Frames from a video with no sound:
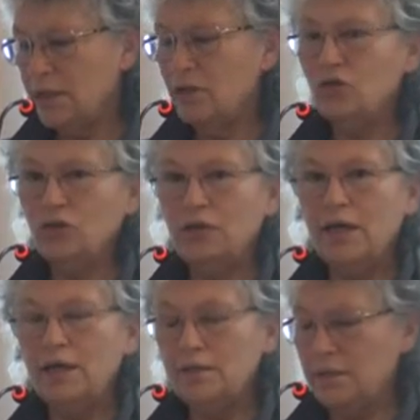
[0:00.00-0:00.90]

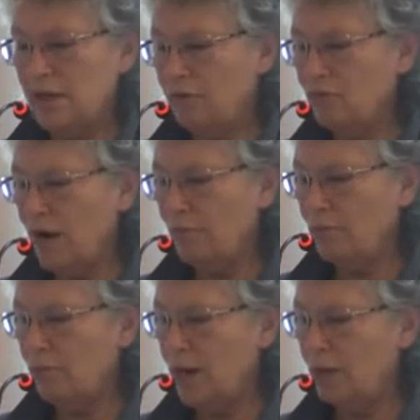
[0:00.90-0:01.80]
interlace, and wrap
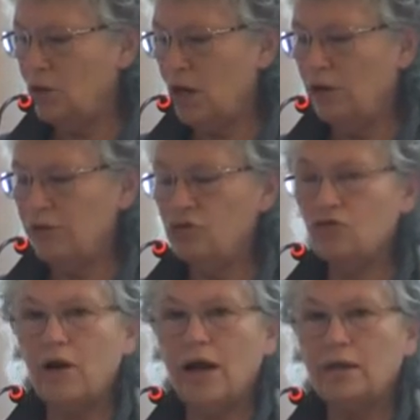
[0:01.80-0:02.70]
around other
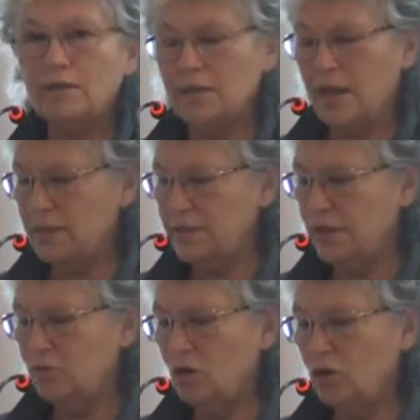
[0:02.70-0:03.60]
tracks as
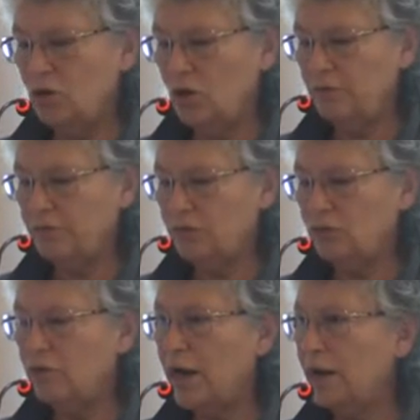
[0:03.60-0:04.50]
they roll off the
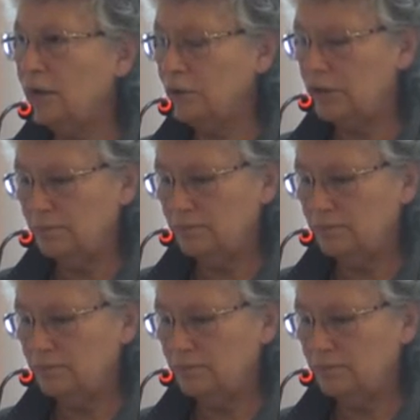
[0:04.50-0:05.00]
ground.